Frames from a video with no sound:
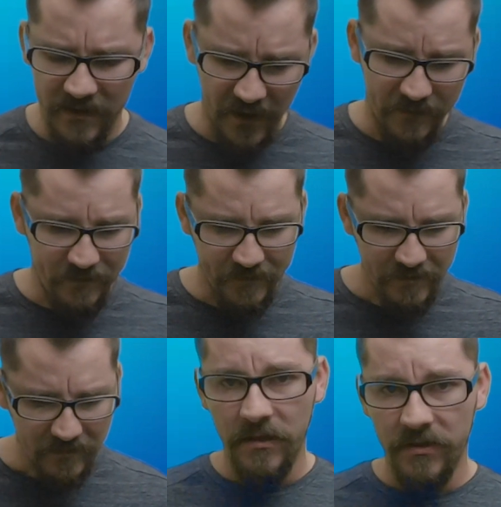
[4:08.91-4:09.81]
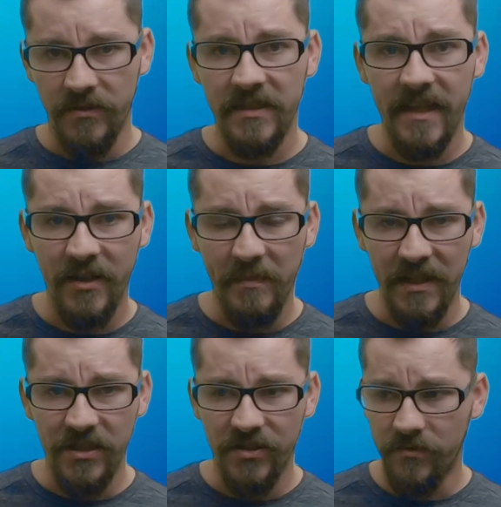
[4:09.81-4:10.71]
So this is how the
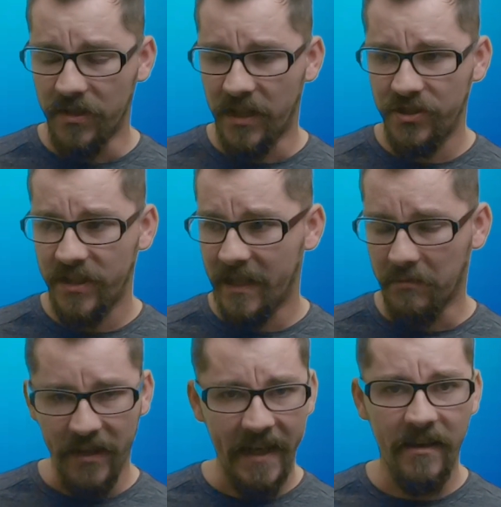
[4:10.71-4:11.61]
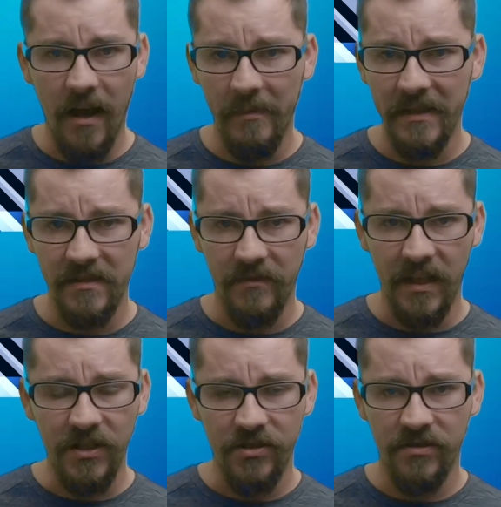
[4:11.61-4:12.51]
PDGA should do it. They should get blank copies of
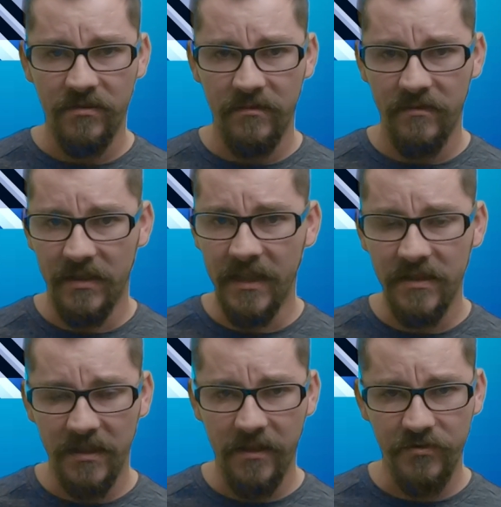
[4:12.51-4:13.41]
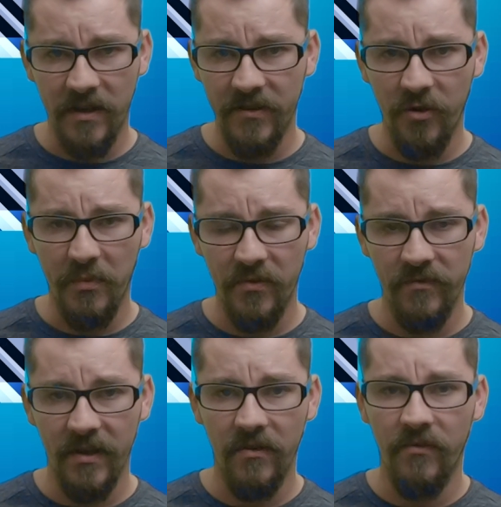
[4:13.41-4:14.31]
each disc that they're trying to
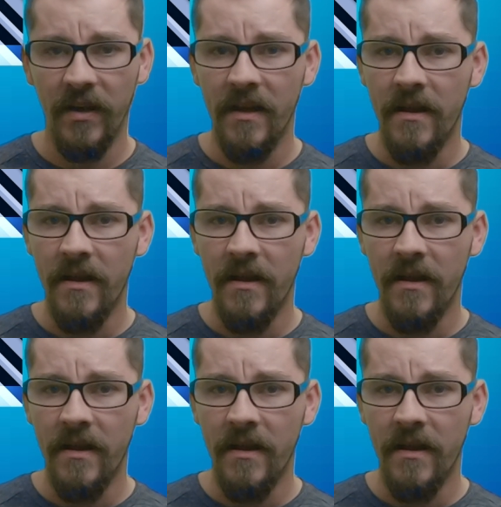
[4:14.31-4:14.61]
approve of,